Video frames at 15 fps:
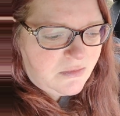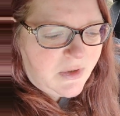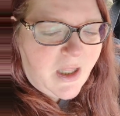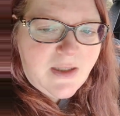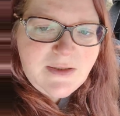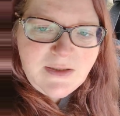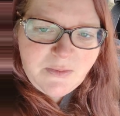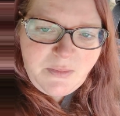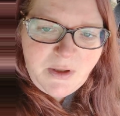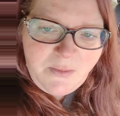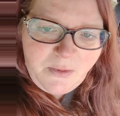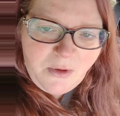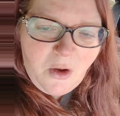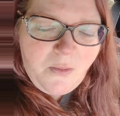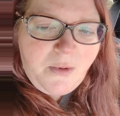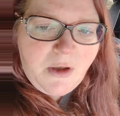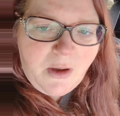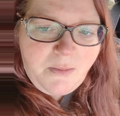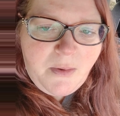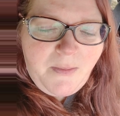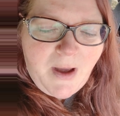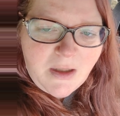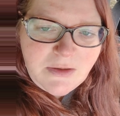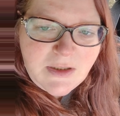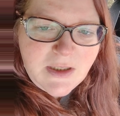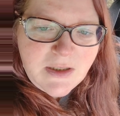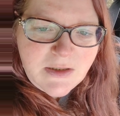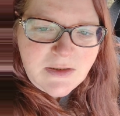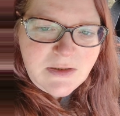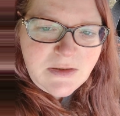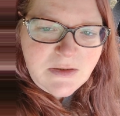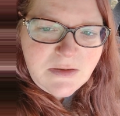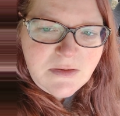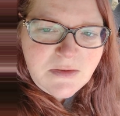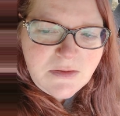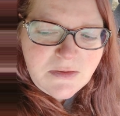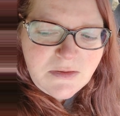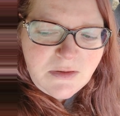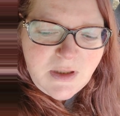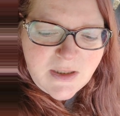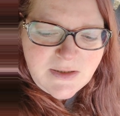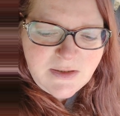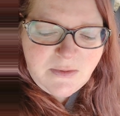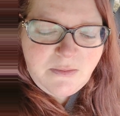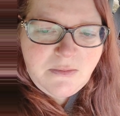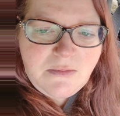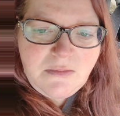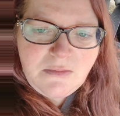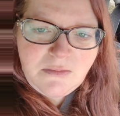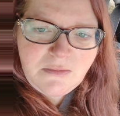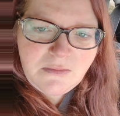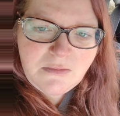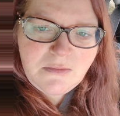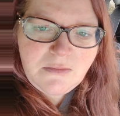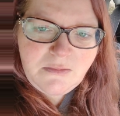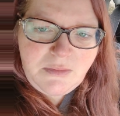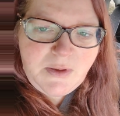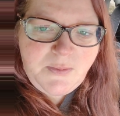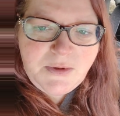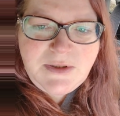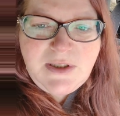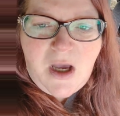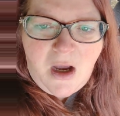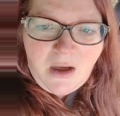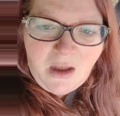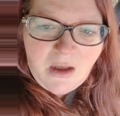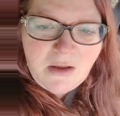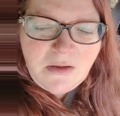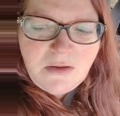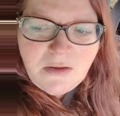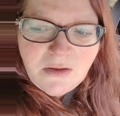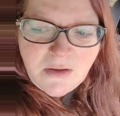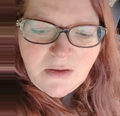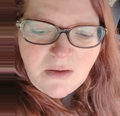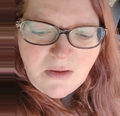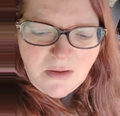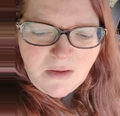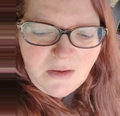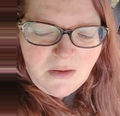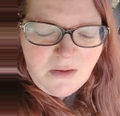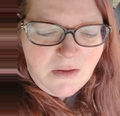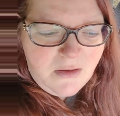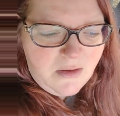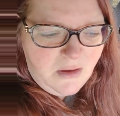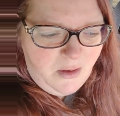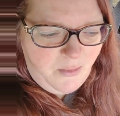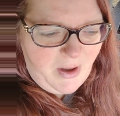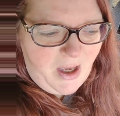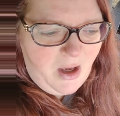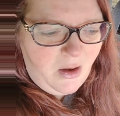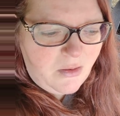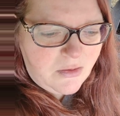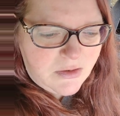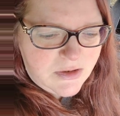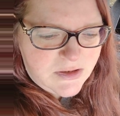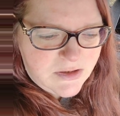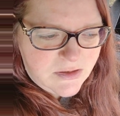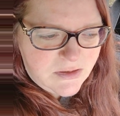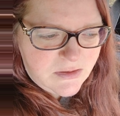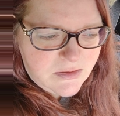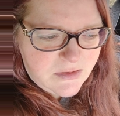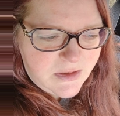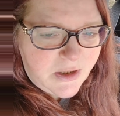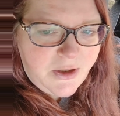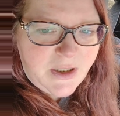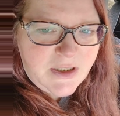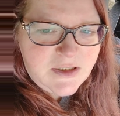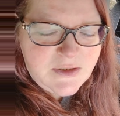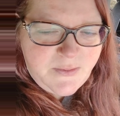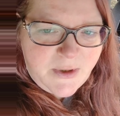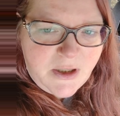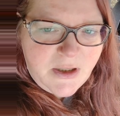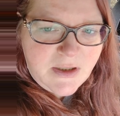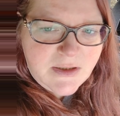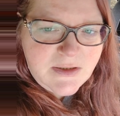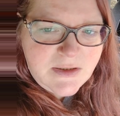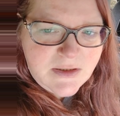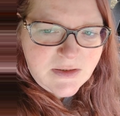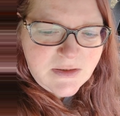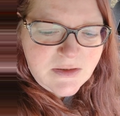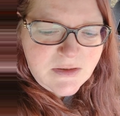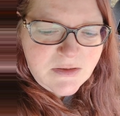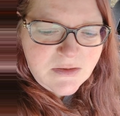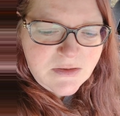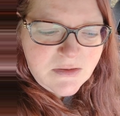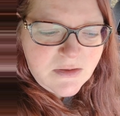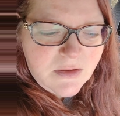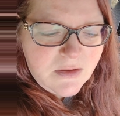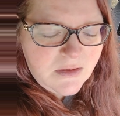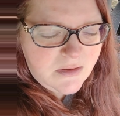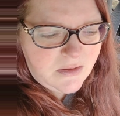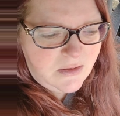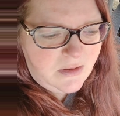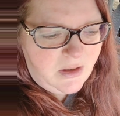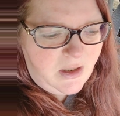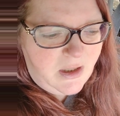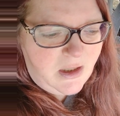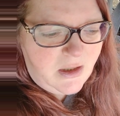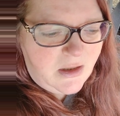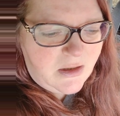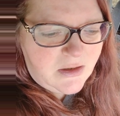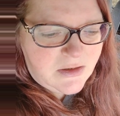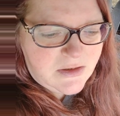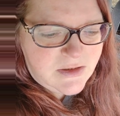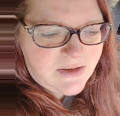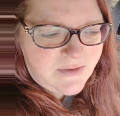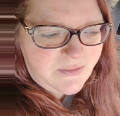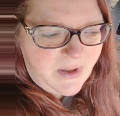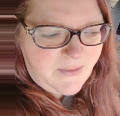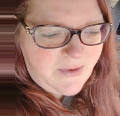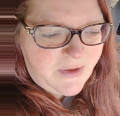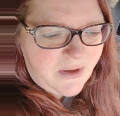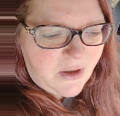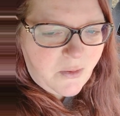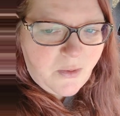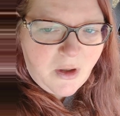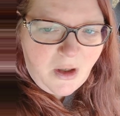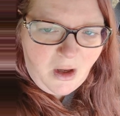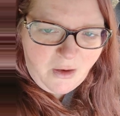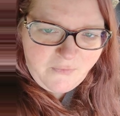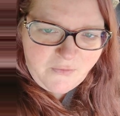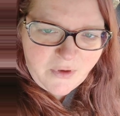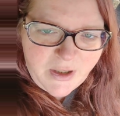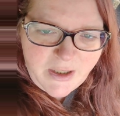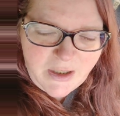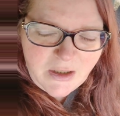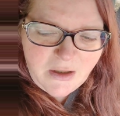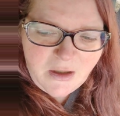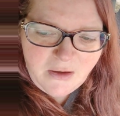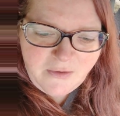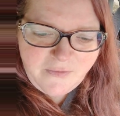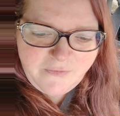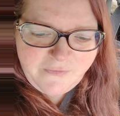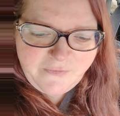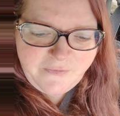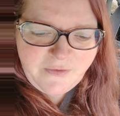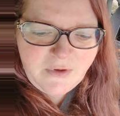let some people open up about this, get some people talking about their experiences and maybe their recovery of